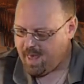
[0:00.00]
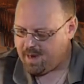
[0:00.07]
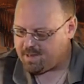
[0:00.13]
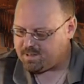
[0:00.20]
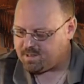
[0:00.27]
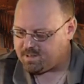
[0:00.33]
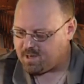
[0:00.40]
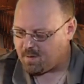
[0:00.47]
and
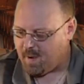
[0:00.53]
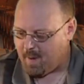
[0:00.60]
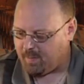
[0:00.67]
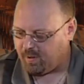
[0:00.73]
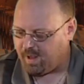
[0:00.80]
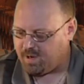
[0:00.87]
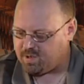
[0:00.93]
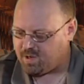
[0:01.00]
it's a
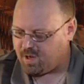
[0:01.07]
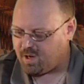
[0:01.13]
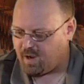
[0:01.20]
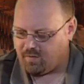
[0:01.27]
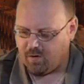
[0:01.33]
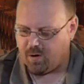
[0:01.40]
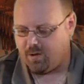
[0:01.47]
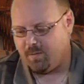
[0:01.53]
sub-appellation
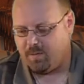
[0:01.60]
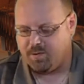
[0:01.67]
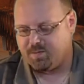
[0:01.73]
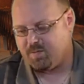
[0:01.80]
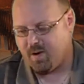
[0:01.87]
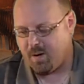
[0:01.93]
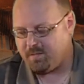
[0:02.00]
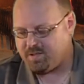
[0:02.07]
of one of the
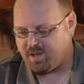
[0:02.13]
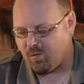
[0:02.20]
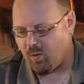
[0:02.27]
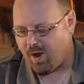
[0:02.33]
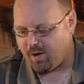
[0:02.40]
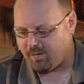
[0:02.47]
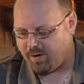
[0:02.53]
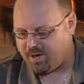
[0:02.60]
most promising
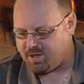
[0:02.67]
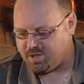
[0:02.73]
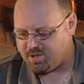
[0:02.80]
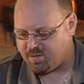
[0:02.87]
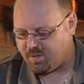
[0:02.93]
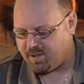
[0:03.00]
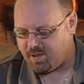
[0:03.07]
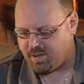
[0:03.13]
wine
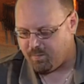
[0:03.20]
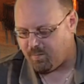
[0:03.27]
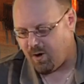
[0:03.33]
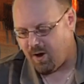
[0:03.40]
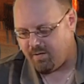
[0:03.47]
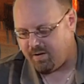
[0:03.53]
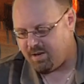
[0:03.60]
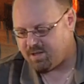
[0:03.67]
regions within the
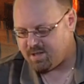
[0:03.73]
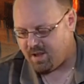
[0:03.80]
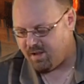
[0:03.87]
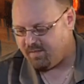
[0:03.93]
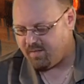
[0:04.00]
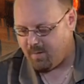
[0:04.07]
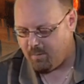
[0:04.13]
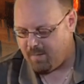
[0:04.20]
province
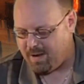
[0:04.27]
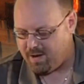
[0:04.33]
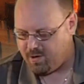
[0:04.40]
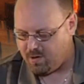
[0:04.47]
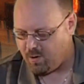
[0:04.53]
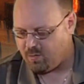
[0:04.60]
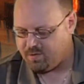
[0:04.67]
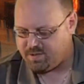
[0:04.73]
of
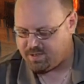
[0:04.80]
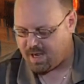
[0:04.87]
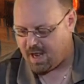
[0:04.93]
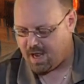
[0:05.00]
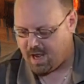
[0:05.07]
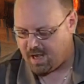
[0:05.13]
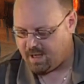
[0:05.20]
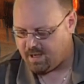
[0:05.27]
Mendoza.